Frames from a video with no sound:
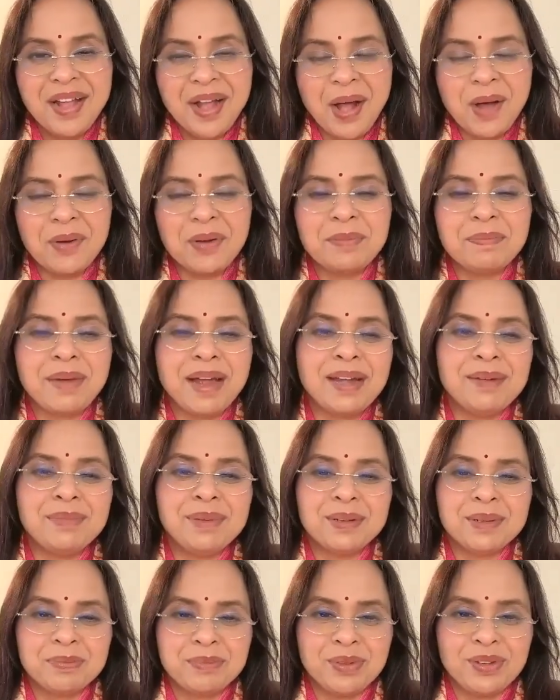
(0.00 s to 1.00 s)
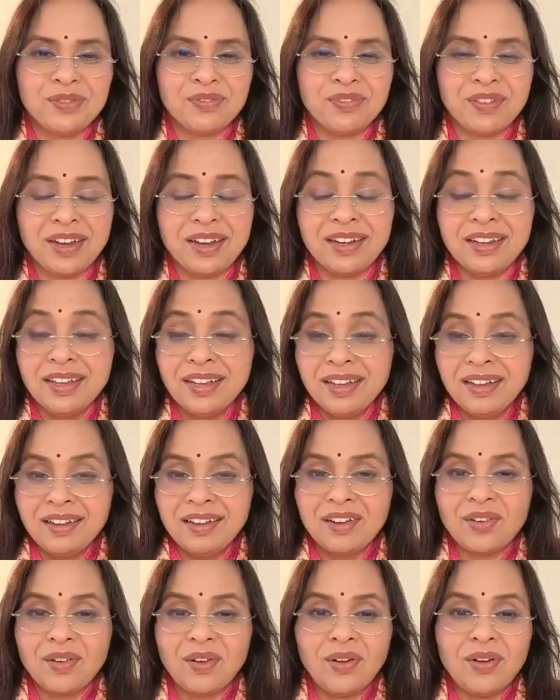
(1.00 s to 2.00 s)
our mind becomes purified,
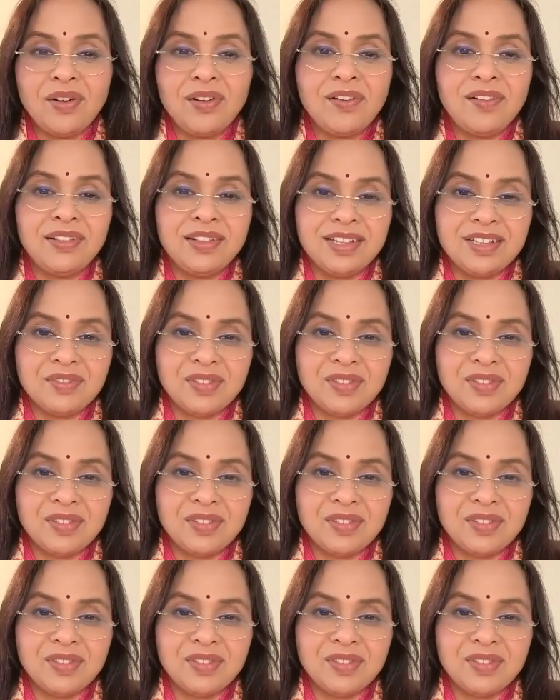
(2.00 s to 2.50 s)
that all these